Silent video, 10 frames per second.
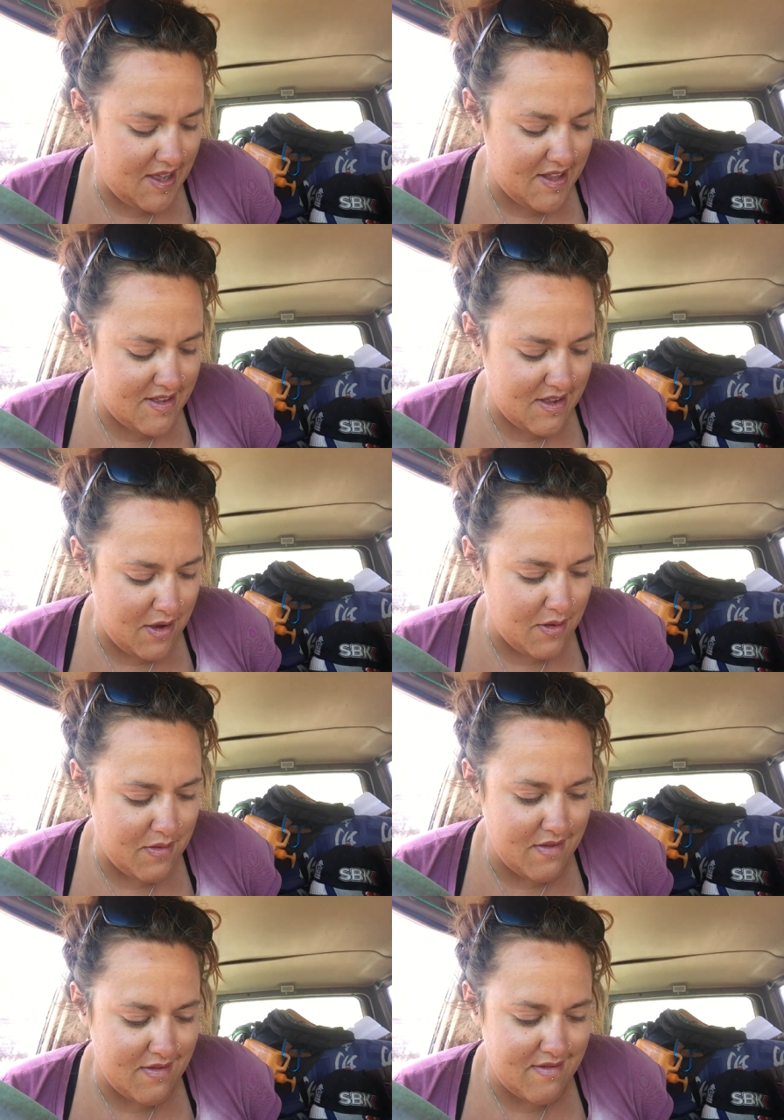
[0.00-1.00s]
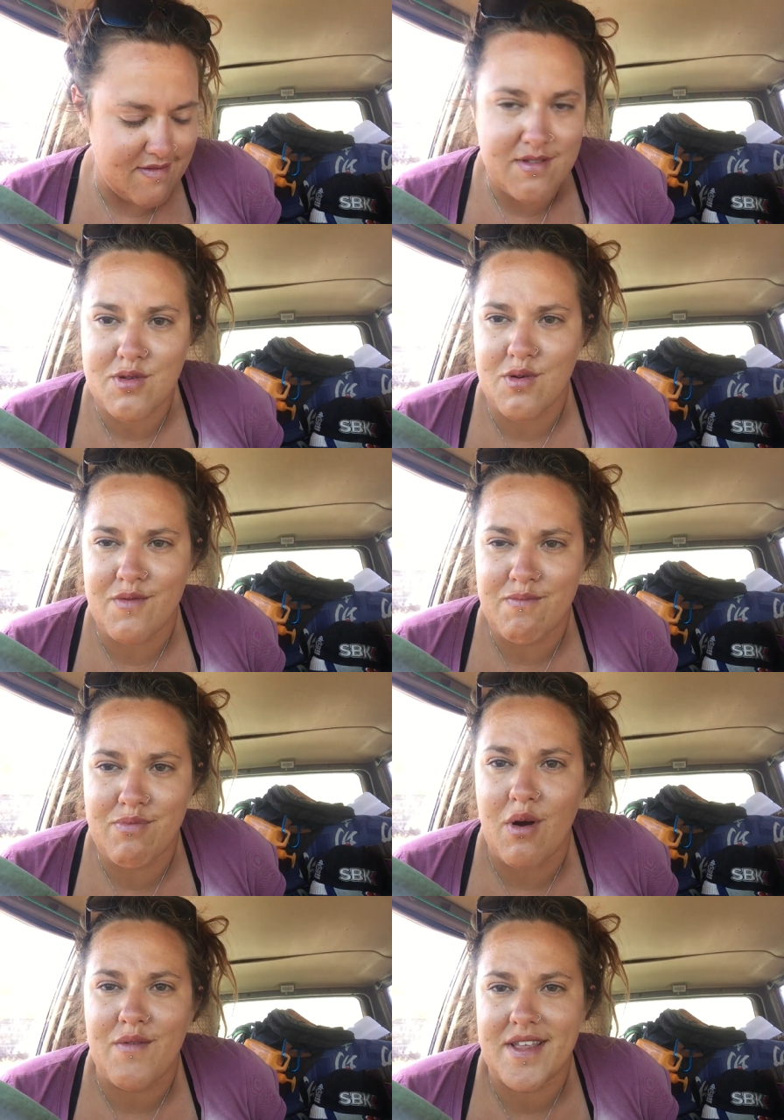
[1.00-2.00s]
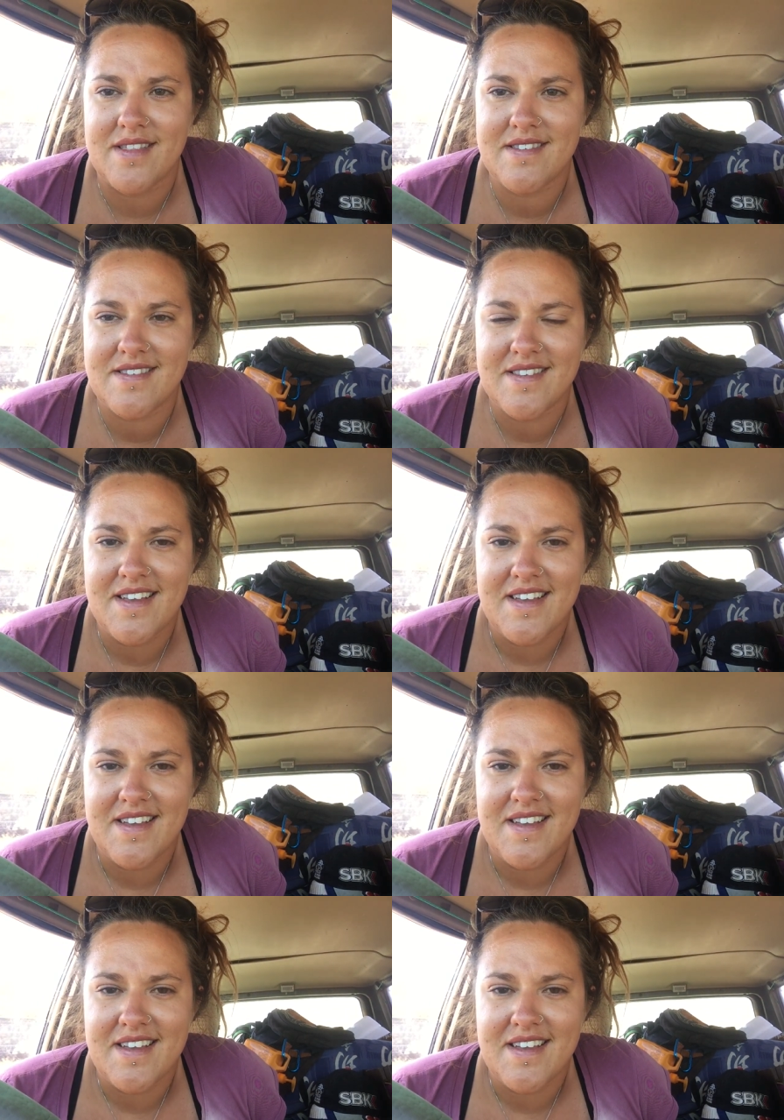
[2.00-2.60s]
its own sort of province,